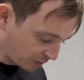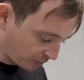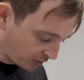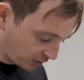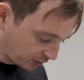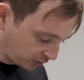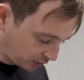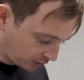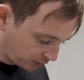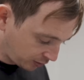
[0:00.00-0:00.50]

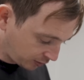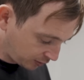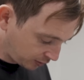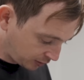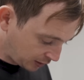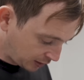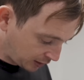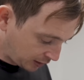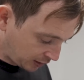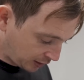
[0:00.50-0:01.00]
mic.
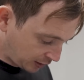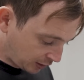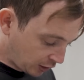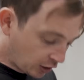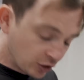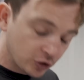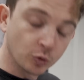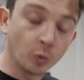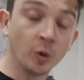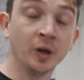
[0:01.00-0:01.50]

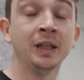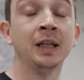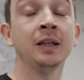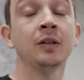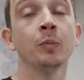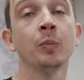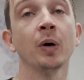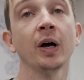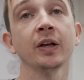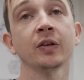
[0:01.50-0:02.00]
So I need to
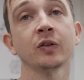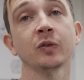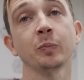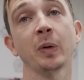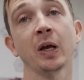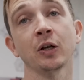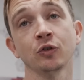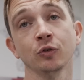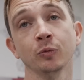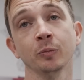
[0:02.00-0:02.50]
buy a
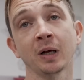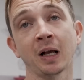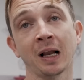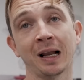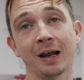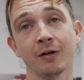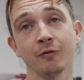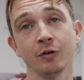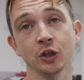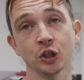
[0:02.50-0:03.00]
special
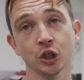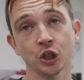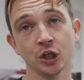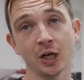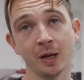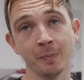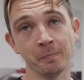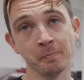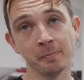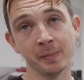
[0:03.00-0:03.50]
McLaren
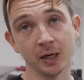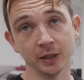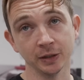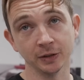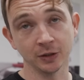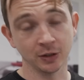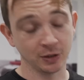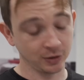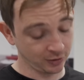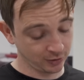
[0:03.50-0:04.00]
shim
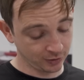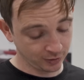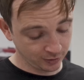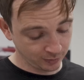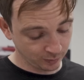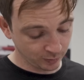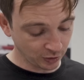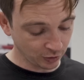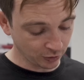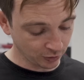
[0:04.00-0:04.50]
mic,
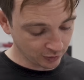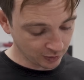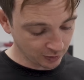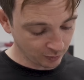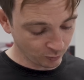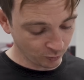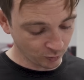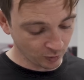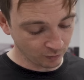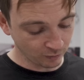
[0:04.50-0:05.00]
because
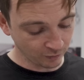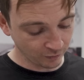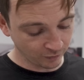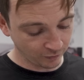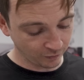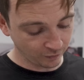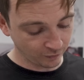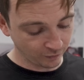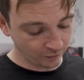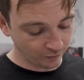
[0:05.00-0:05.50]
it won't
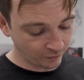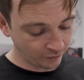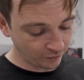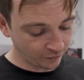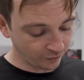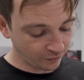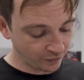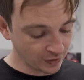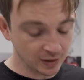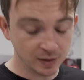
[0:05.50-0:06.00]

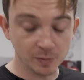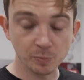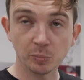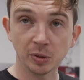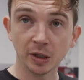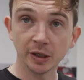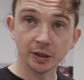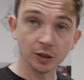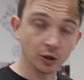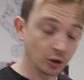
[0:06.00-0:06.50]
fit in a bloody